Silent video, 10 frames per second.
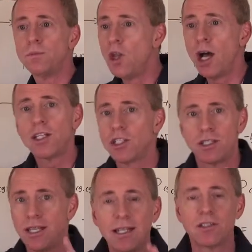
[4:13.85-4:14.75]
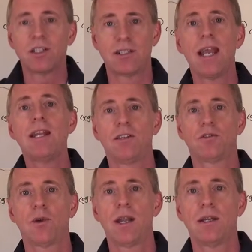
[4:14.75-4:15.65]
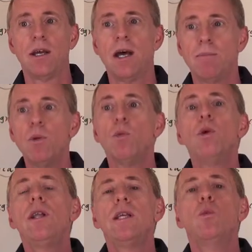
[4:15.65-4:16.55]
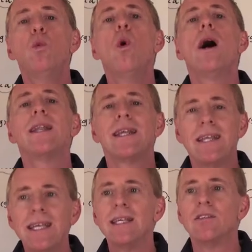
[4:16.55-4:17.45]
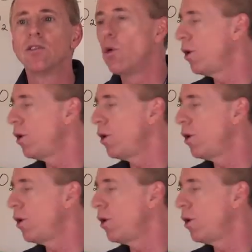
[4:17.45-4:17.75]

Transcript: not just the instantaneous rate, but really what is